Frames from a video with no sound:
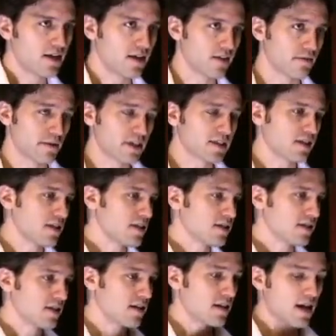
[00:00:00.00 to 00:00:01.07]
And the reason
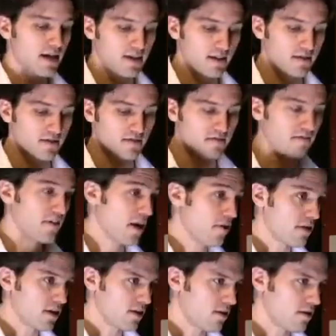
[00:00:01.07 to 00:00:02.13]
is that there's a
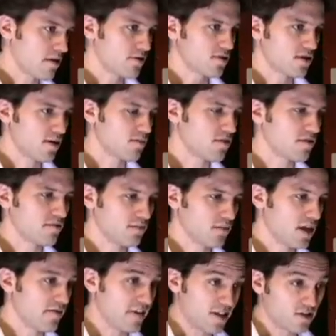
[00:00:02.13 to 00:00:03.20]
very large number of,
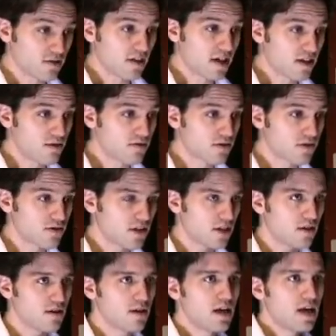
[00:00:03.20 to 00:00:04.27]
of internet users
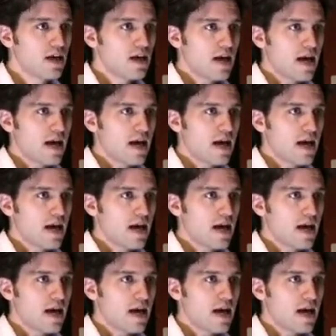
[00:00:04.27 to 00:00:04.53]
here,